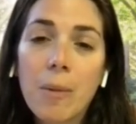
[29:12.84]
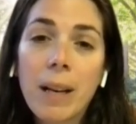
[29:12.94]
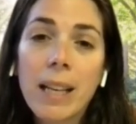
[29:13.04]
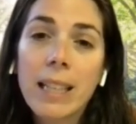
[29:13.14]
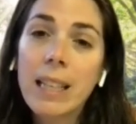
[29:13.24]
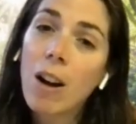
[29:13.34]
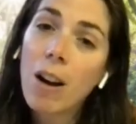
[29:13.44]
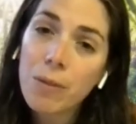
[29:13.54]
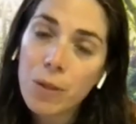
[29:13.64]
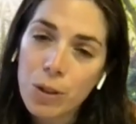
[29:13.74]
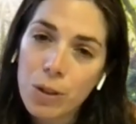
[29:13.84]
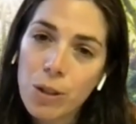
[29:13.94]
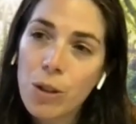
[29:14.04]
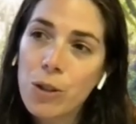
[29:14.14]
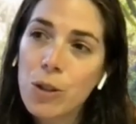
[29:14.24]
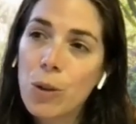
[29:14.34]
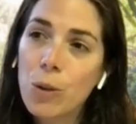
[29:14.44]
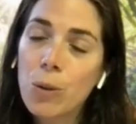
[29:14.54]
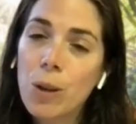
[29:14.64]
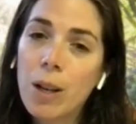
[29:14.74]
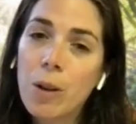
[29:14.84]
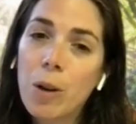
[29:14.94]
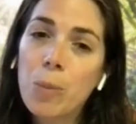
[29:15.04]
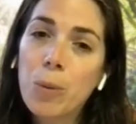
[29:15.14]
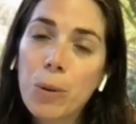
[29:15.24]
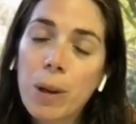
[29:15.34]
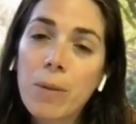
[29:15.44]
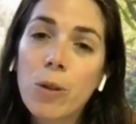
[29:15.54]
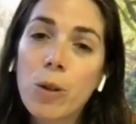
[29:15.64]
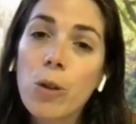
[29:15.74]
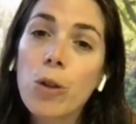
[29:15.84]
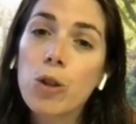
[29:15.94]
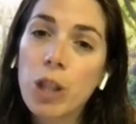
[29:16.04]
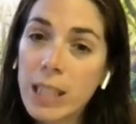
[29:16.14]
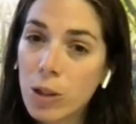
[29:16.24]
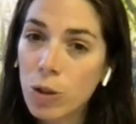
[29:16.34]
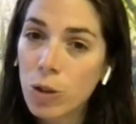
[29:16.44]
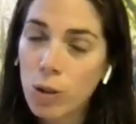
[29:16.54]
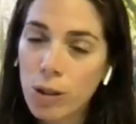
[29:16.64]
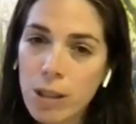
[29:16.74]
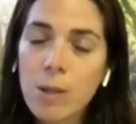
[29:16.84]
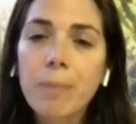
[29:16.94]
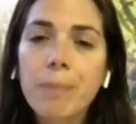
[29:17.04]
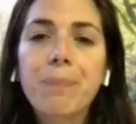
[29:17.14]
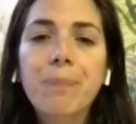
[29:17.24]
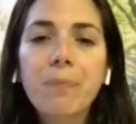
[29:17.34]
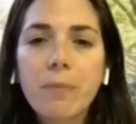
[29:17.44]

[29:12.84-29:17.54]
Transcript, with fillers: um, and it offers also a program for the JD students.